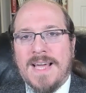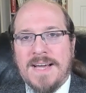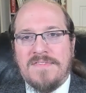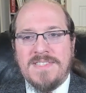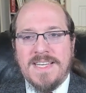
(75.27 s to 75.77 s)

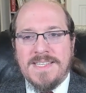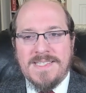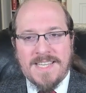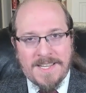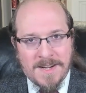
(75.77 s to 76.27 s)

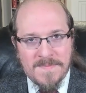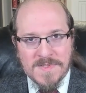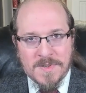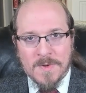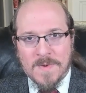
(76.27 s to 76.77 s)
FTC
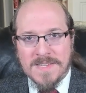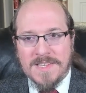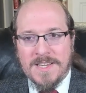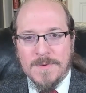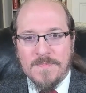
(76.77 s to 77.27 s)
comes to the
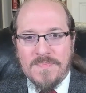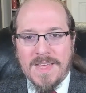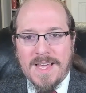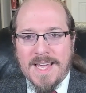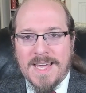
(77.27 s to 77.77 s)
rescue.
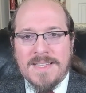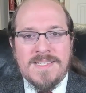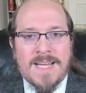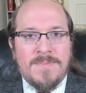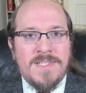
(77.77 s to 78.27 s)
It
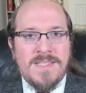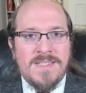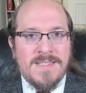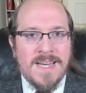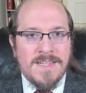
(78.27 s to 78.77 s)

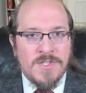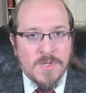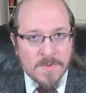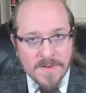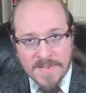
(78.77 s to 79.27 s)
establishes that
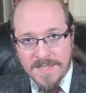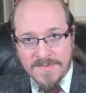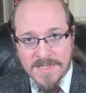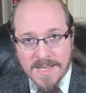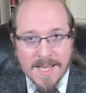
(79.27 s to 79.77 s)

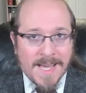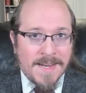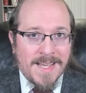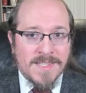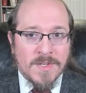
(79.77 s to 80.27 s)
derivatives
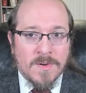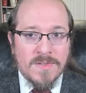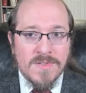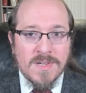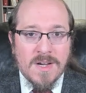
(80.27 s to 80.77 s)
and
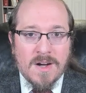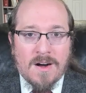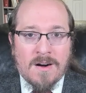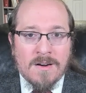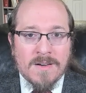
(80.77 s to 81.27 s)
integrals
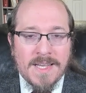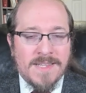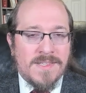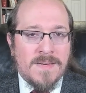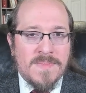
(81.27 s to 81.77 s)
are
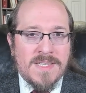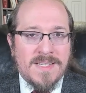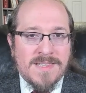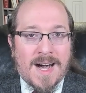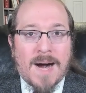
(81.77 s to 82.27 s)
in some
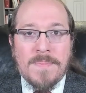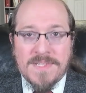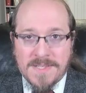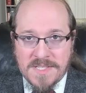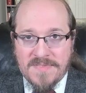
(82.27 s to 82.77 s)
sense
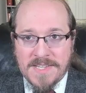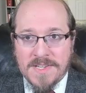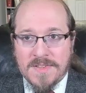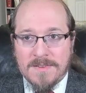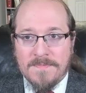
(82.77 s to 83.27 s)
opposites of each
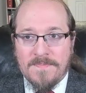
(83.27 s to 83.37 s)
other.